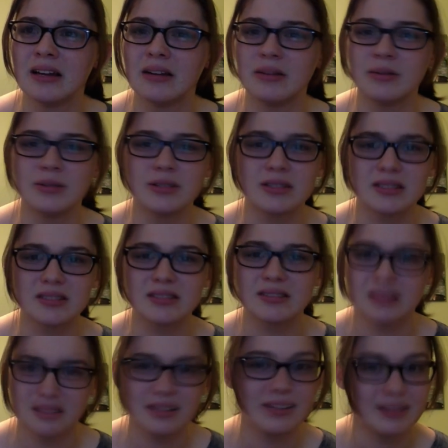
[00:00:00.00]
was
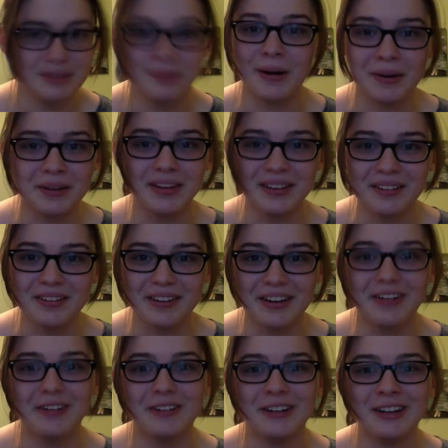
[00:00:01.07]
about a year
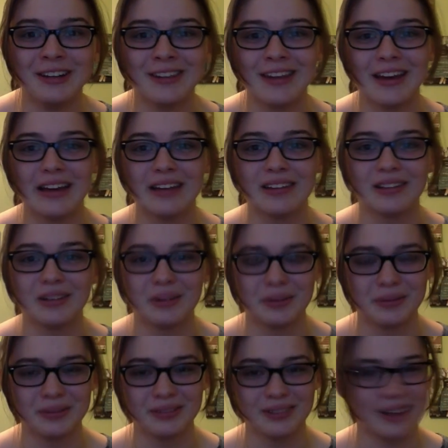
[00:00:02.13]
ago that, you know,
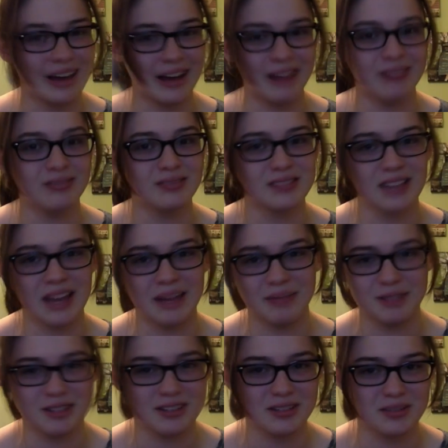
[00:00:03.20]
I came
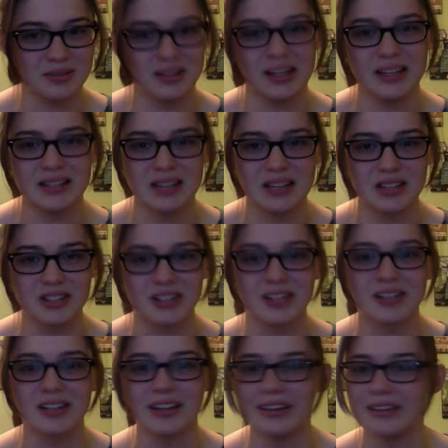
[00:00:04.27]
to this
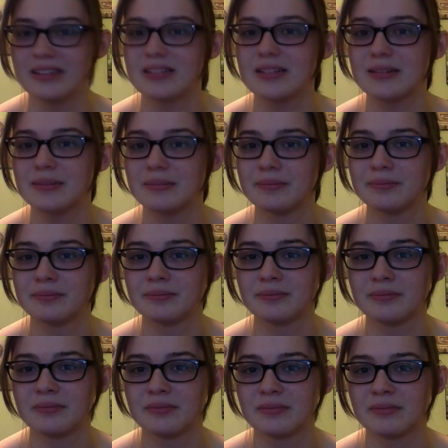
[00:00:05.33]
realization, and
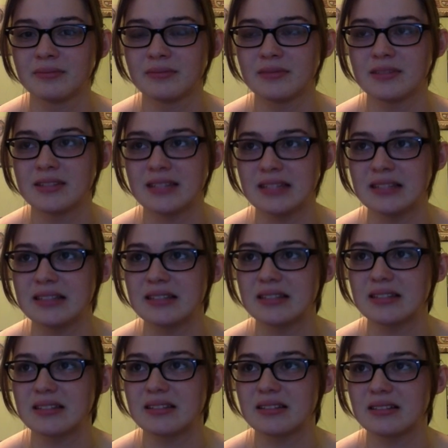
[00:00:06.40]

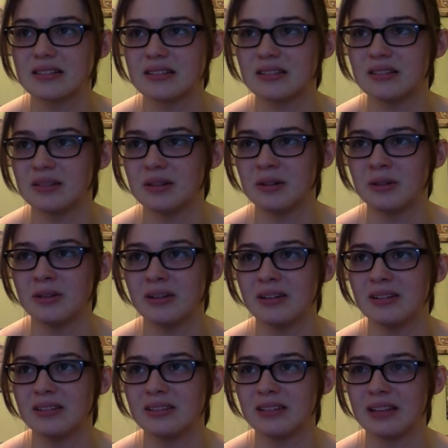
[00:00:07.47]
since, you know,
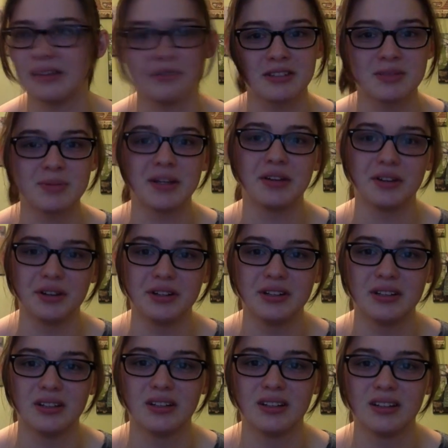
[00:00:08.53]
life has been good,
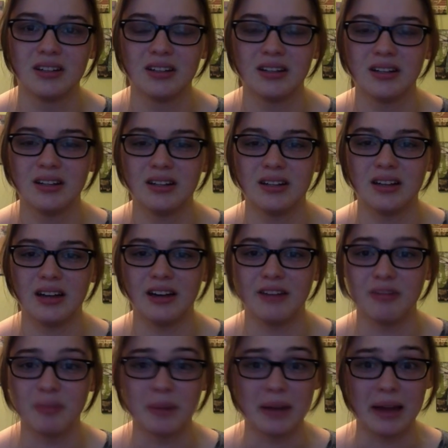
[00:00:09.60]
I've
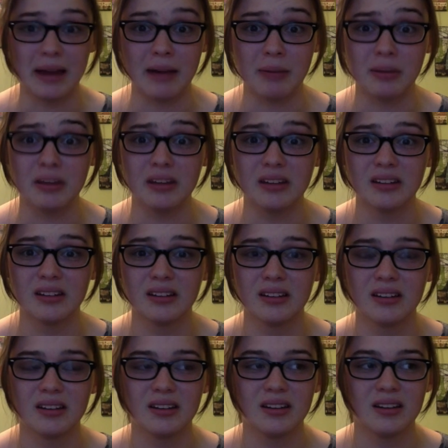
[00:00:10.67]
been happy,
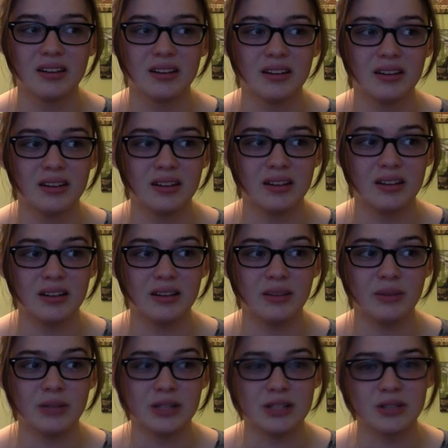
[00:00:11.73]

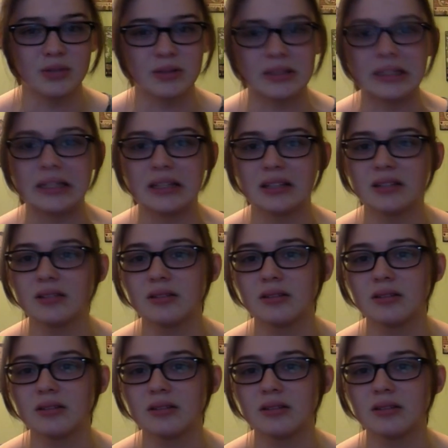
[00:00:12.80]
which is really,